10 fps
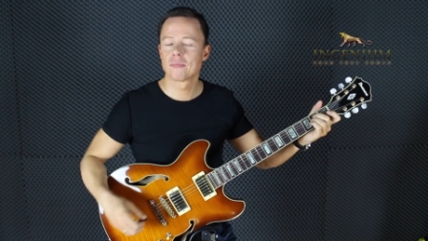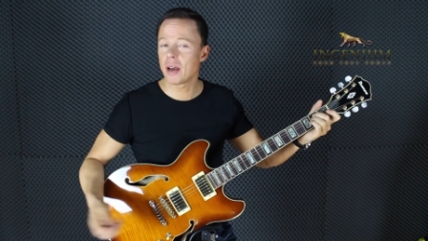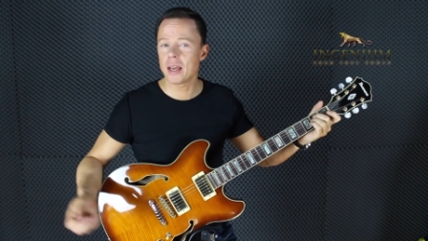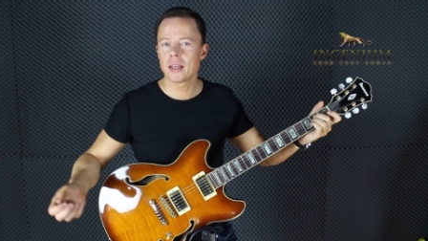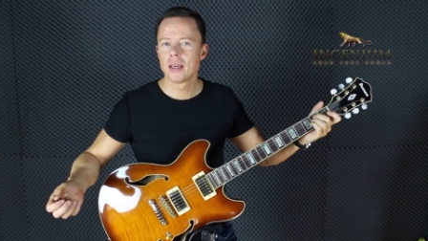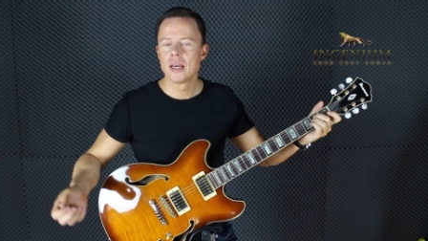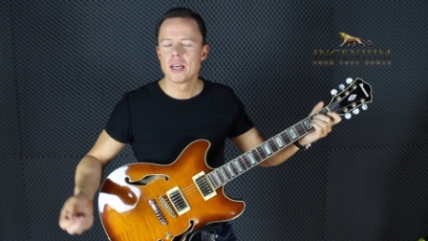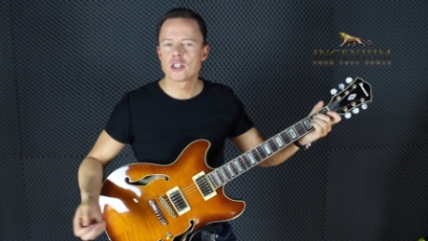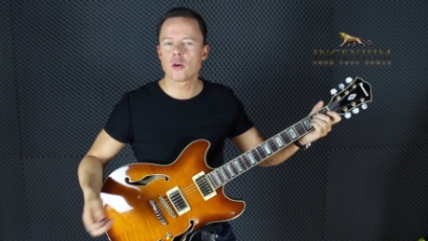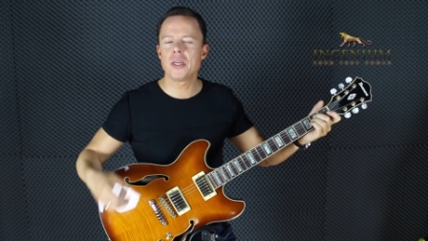Right?
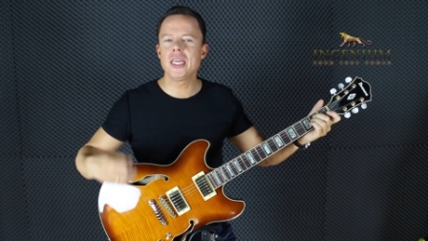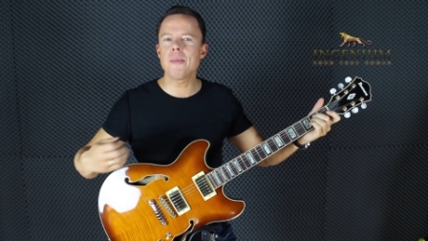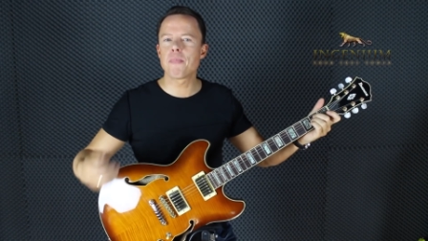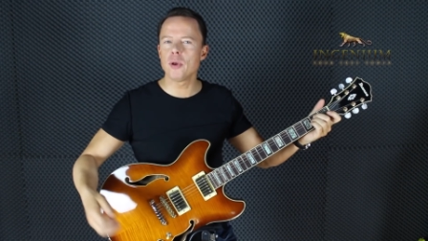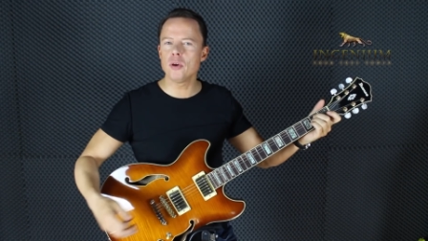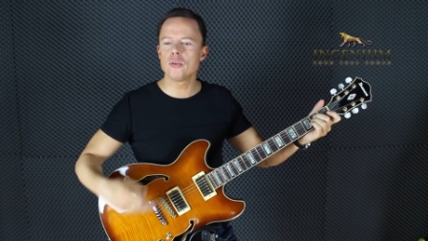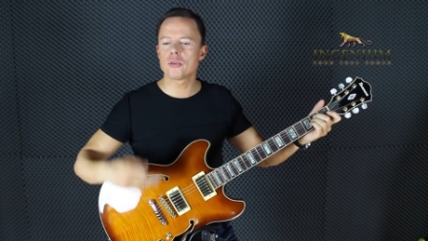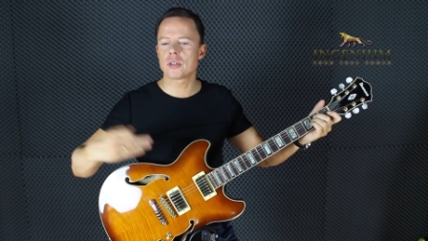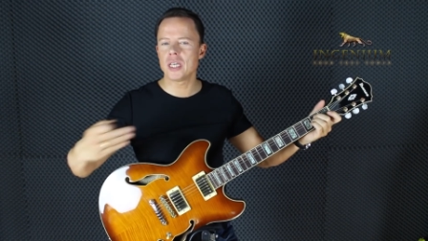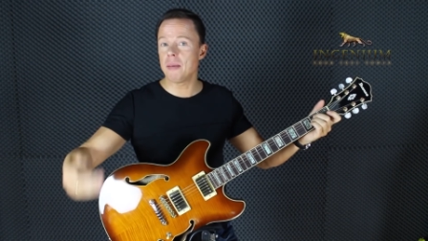So E
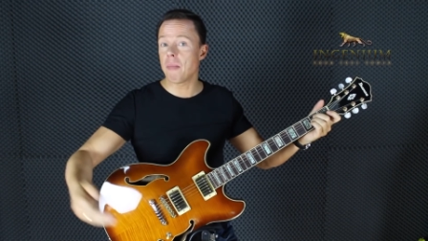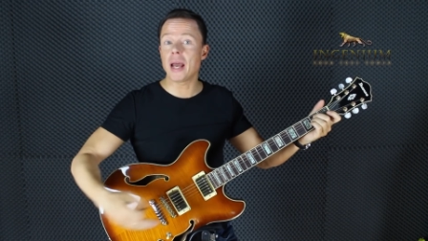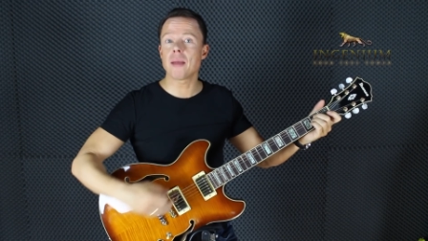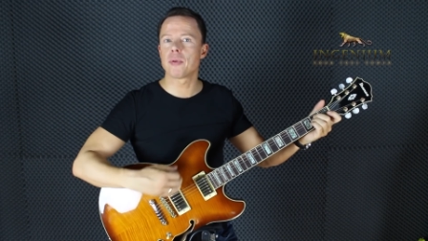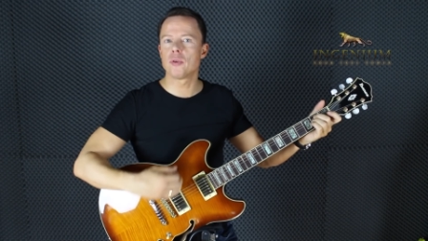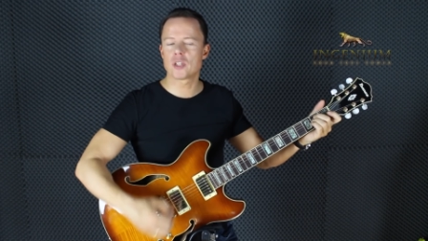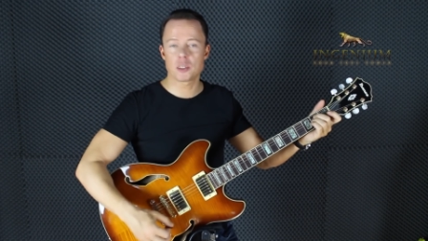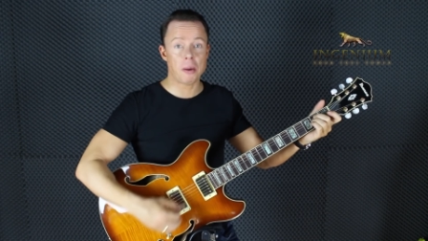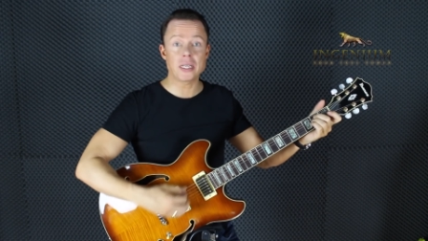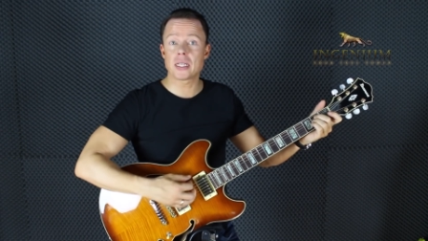blues, E minor blues,
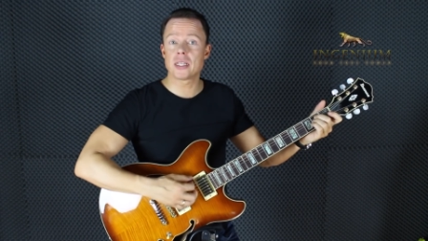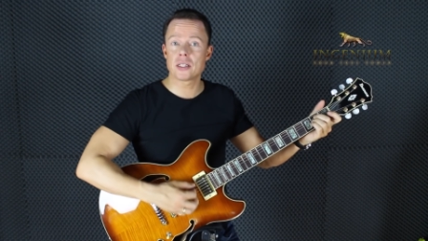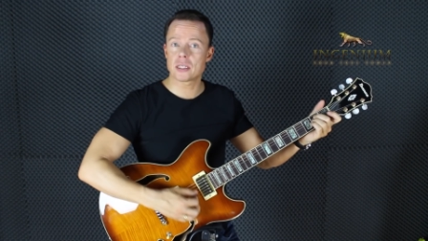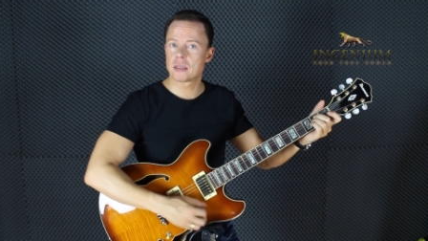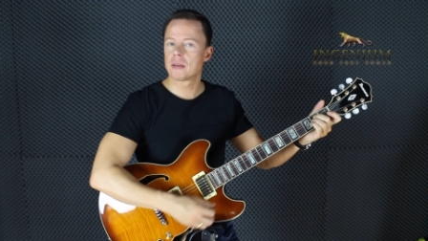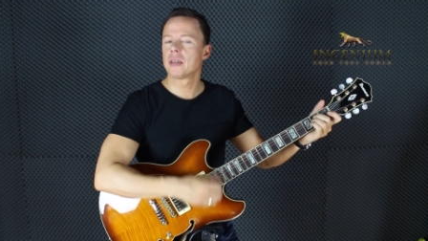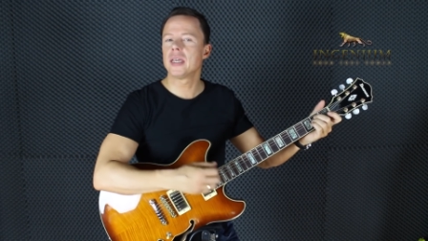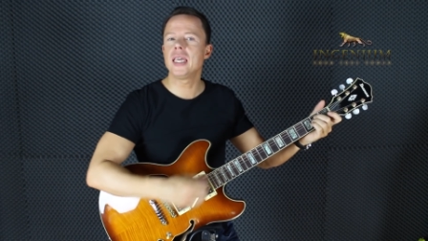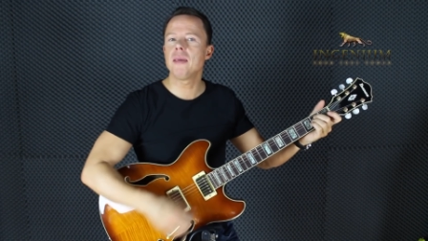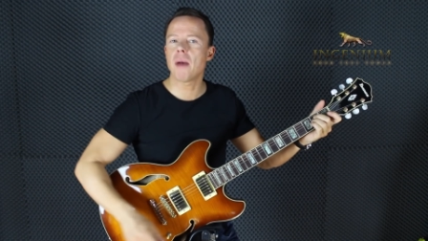is basically just
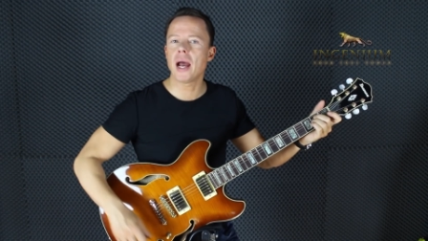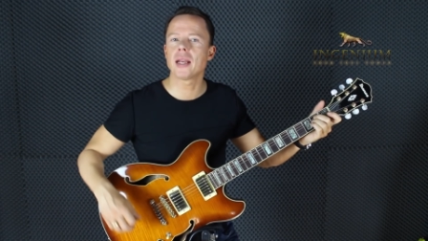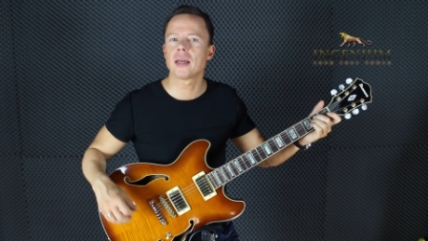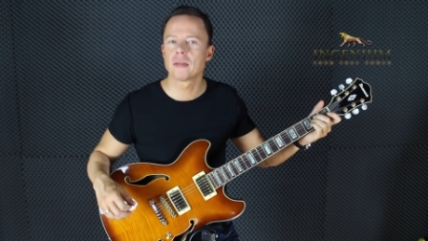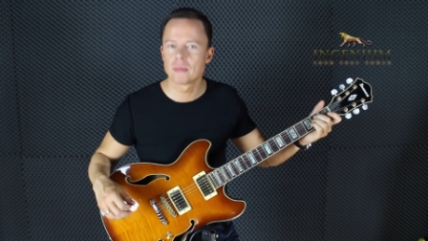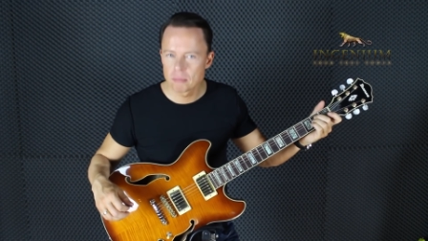E minor,